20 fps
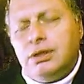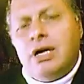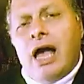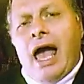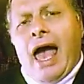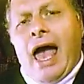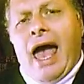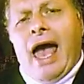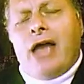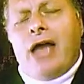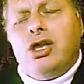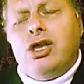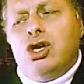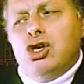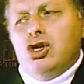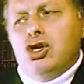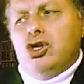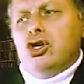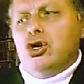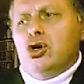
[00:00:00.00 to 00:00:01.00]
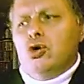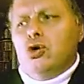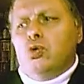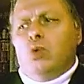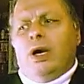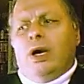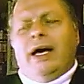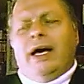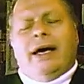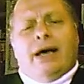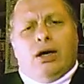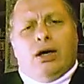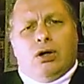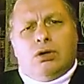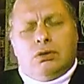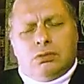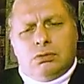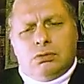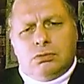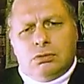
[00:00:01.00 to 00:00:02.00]
And you
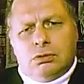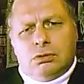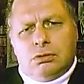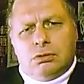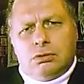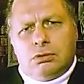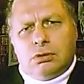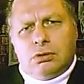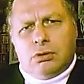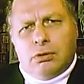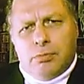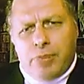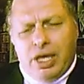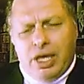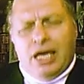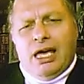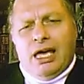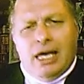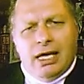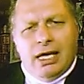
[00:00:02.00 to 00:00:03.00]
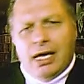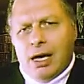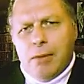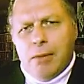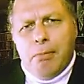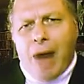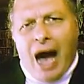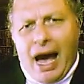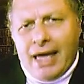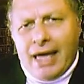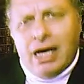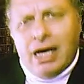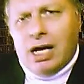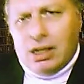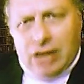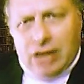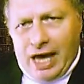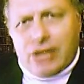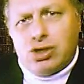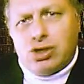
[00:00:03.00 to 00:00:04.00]
will be my
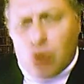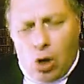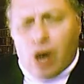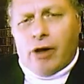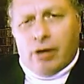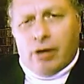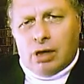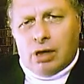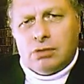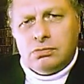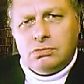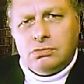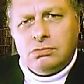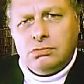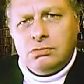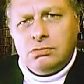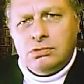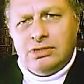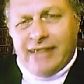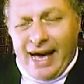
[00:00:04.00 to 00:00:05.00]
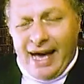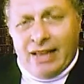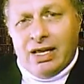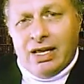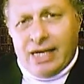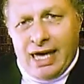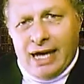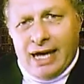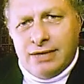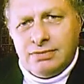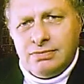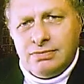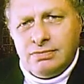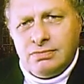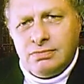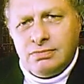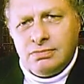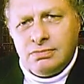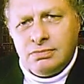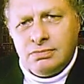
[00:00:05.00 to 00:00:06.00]
electoral delegate.
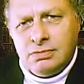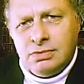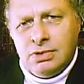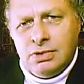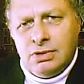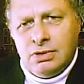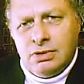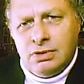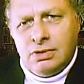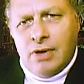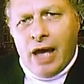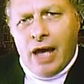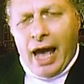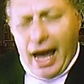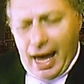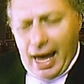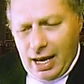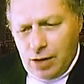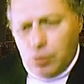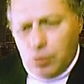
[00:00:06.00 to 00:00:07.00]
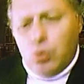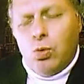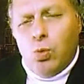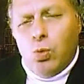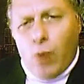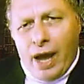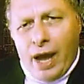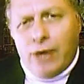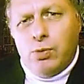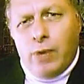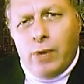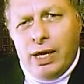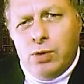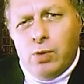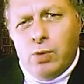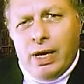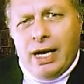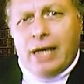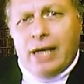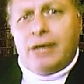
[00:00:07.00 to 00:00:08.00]
And when we
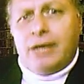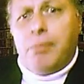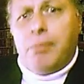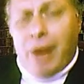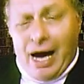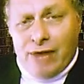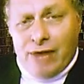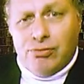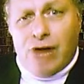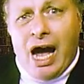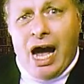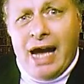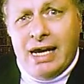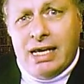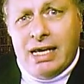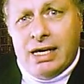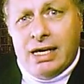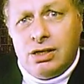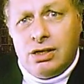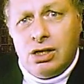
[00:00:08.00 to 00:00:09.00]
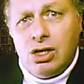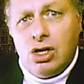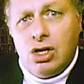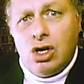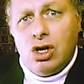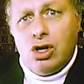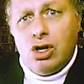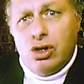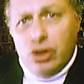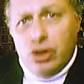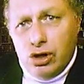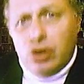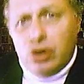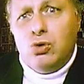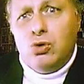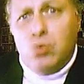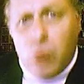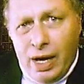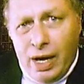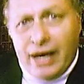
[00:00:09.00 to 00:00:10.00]
win by write-in,
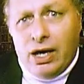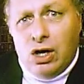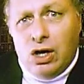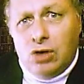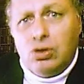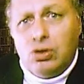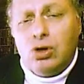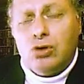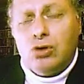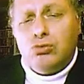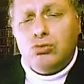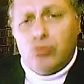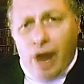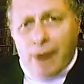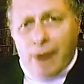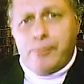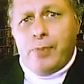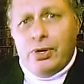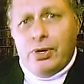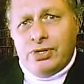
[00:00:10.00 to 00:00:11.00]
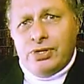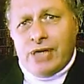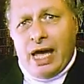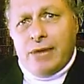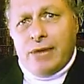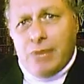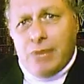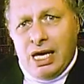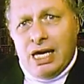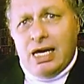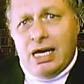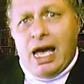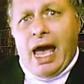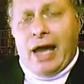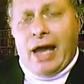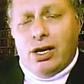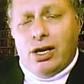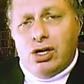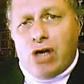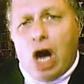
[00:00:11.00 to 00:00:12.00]
you will represent me
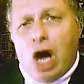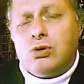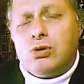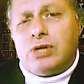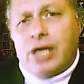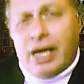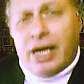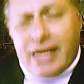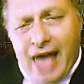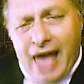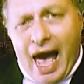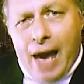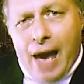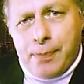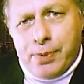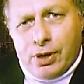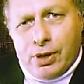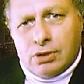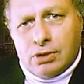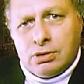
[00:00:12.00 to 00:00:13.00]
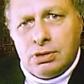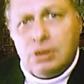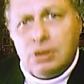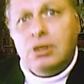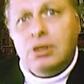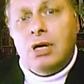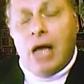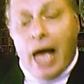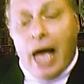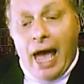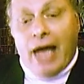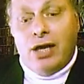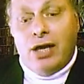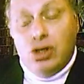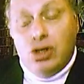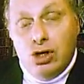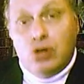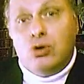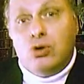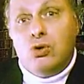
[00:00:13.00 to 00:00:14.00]
and go to the Capitol. And
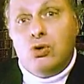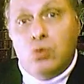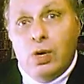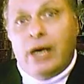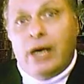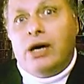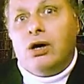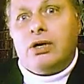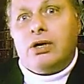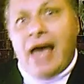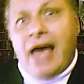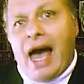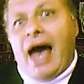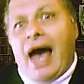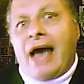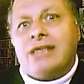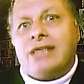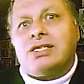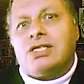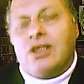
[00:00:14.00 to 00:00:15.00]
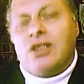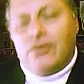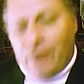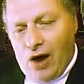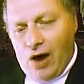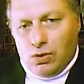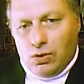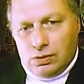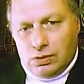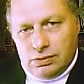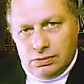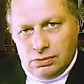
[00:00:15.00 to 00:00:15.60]
you will cast the vote.